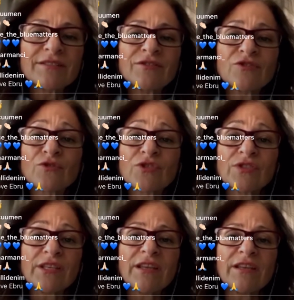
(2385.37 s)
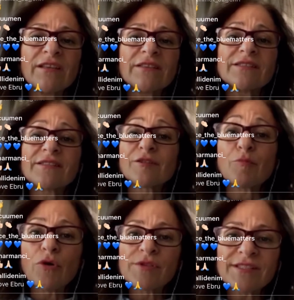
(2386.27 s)
to stay still
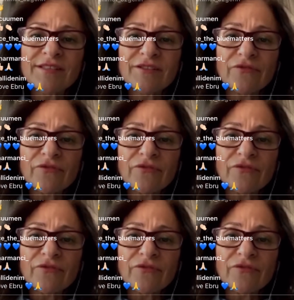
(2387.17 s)
positive.